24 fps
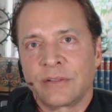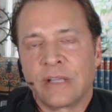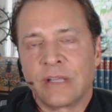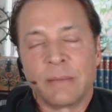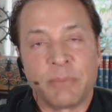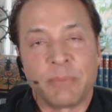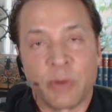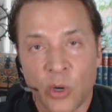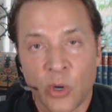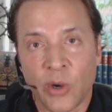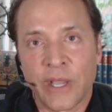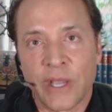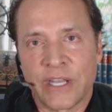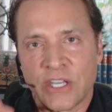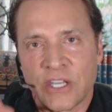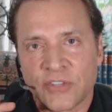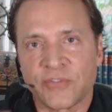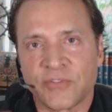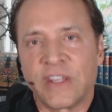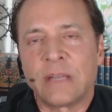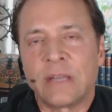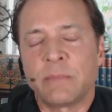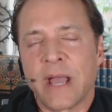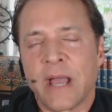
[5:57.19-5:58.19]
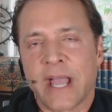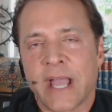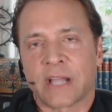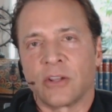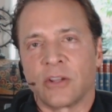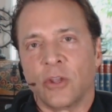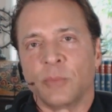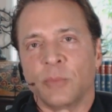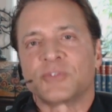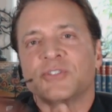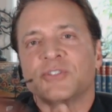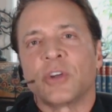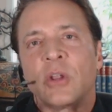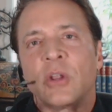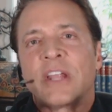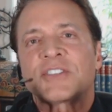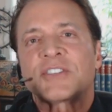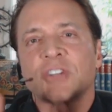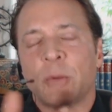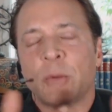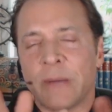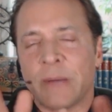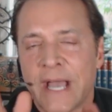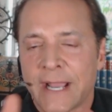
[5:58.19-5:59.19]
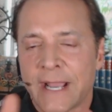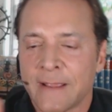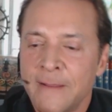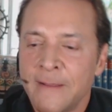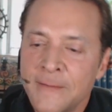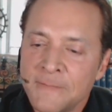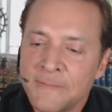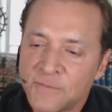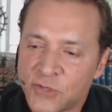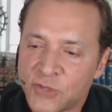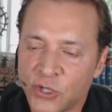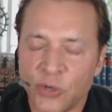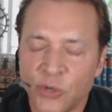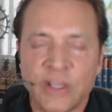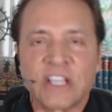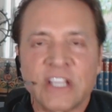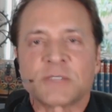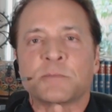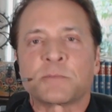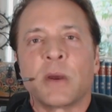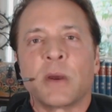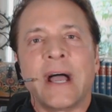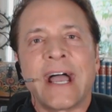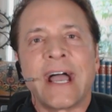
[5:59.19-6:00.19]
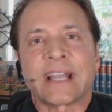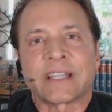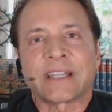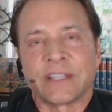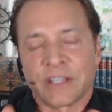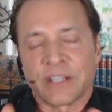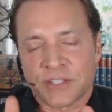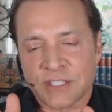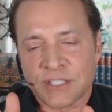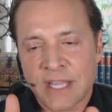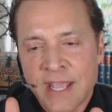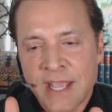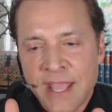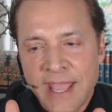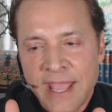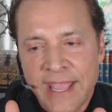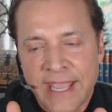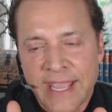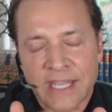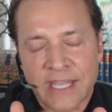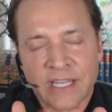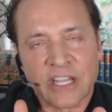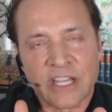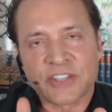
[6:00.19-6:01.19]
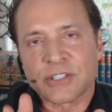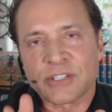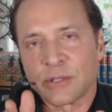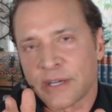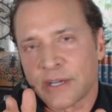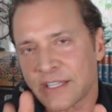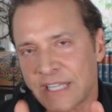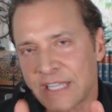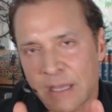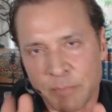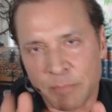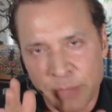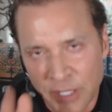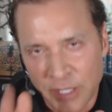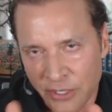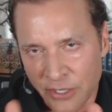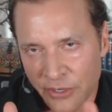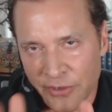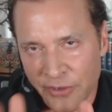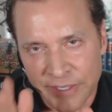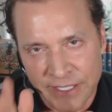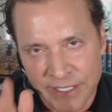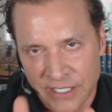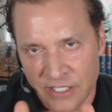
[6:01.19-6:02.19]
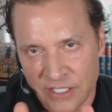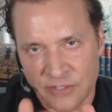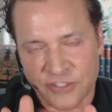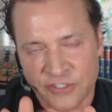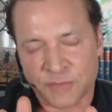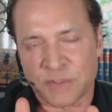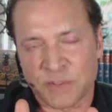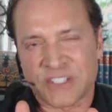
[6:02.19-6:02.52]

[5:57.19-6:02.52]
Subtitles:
The point is feedback loops. So let's go back to his practice, and let's look at that period